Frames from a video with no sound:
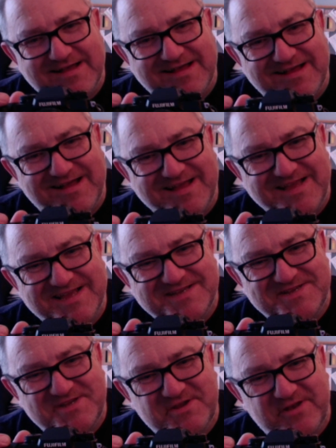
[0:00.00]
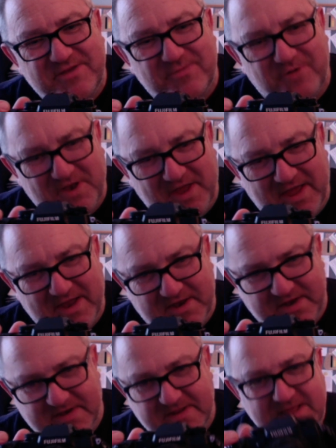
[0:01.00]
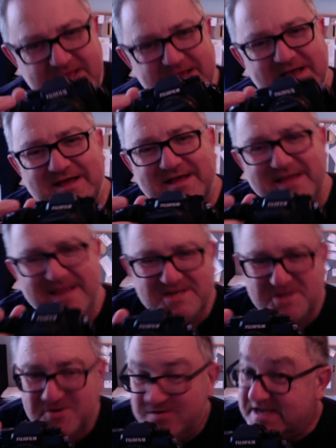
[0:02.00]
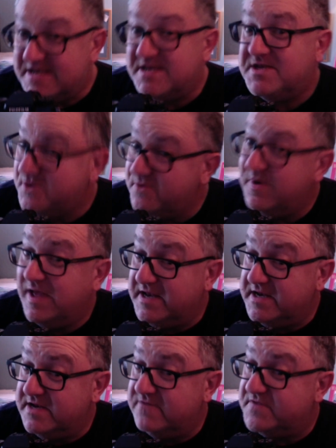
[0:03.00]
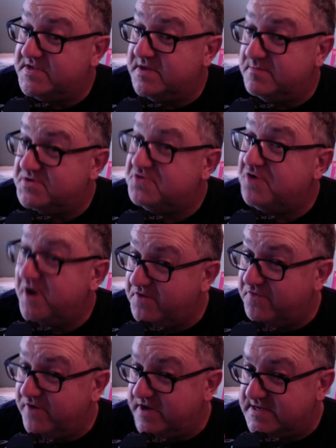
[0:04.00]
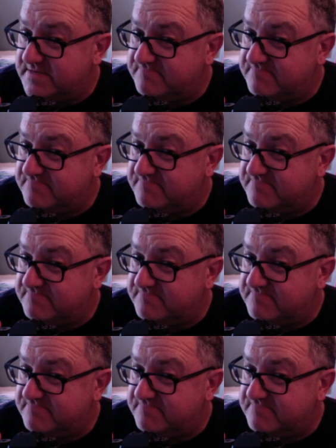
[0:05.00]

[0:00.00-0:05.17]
I can shoot it one-handed. I shoot it two-handed for some strange reason.